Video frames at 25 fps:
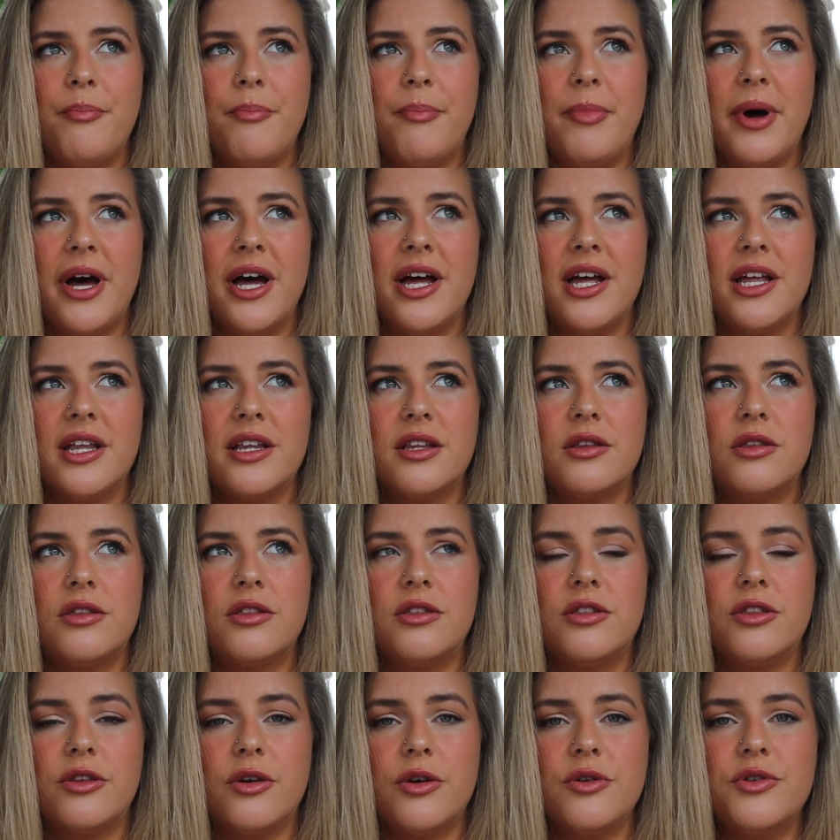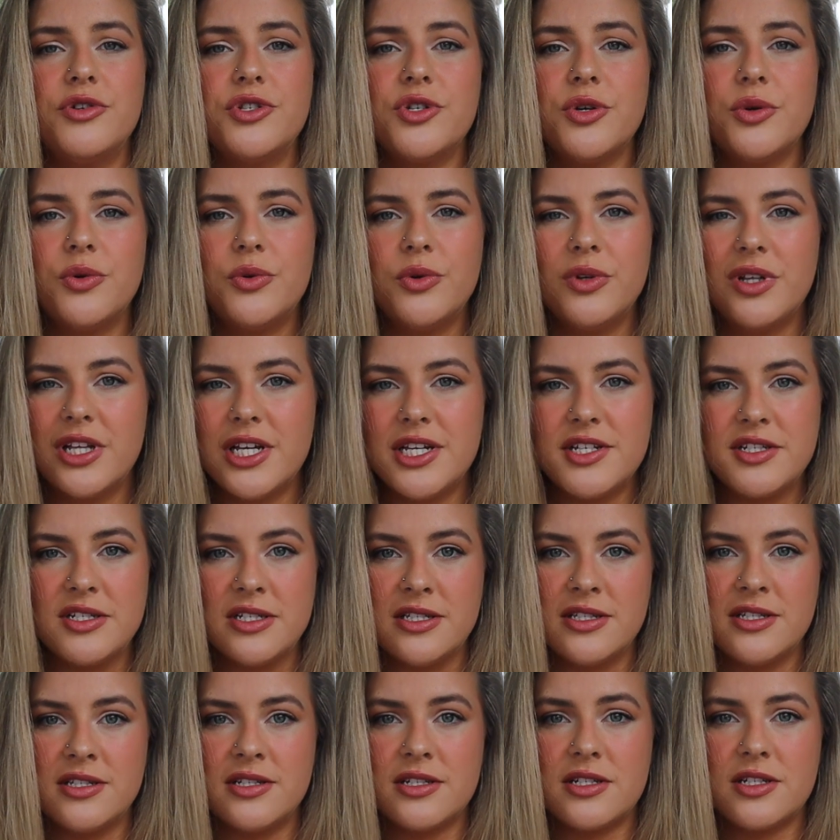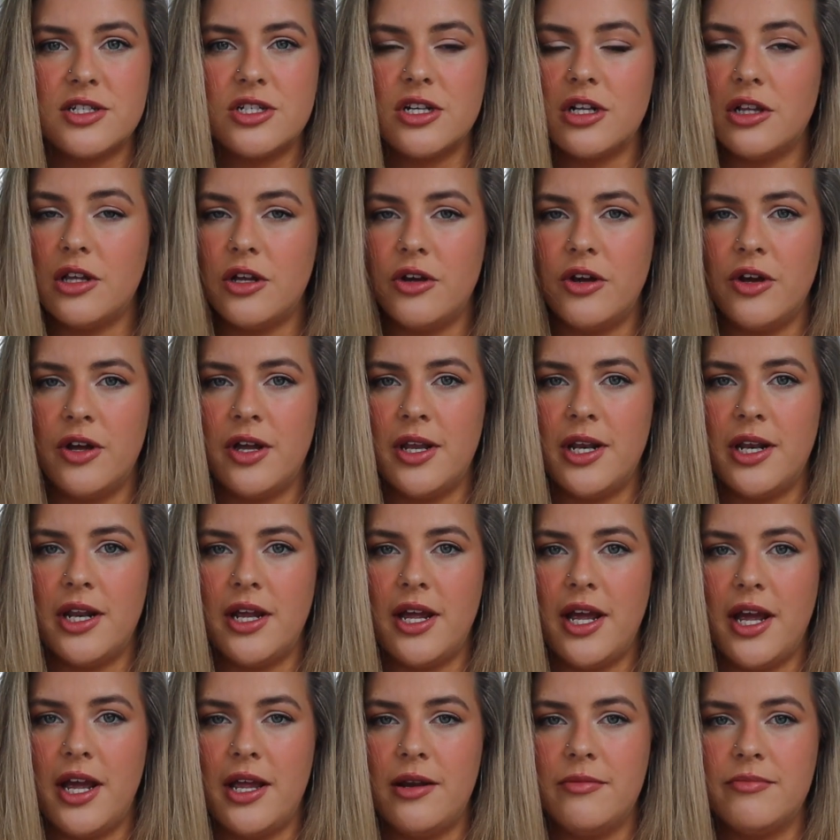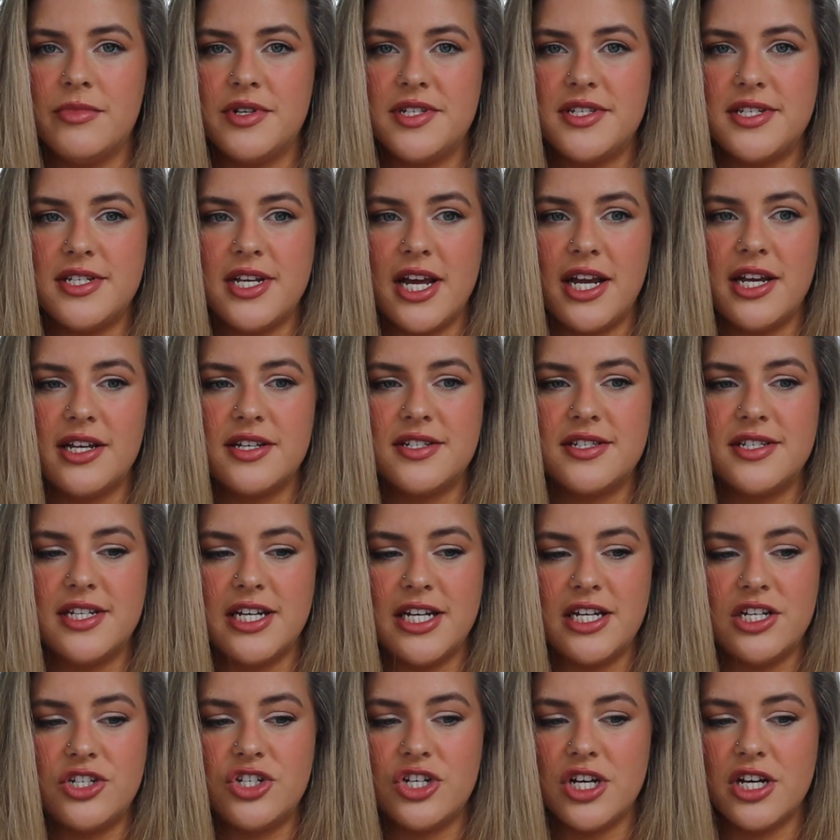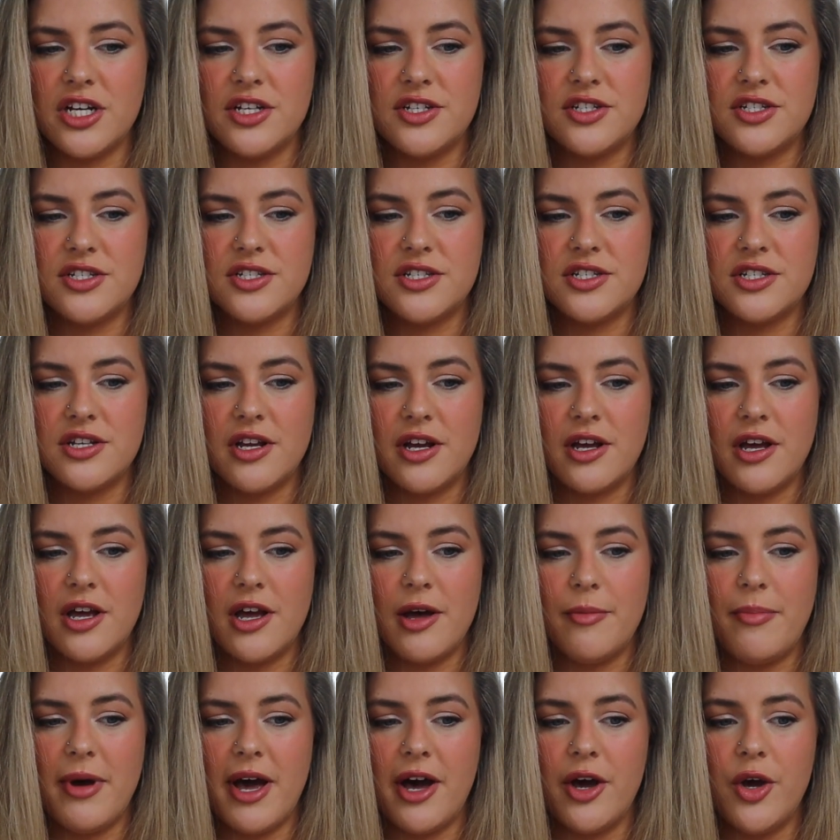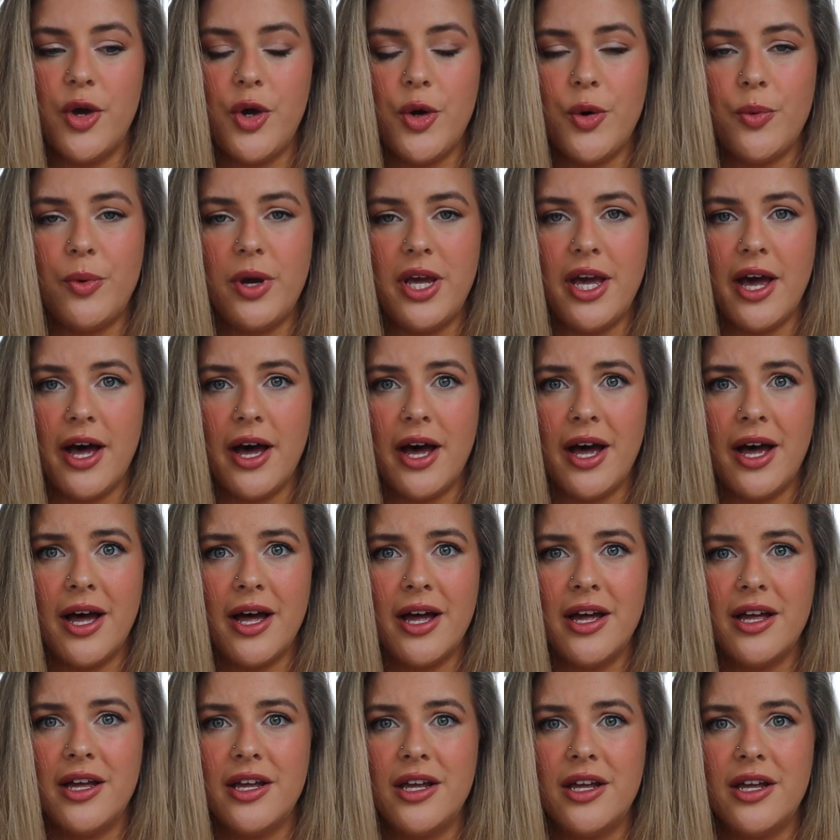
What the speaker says: But those are all lessons to learn, and mistakes teach us about who we are,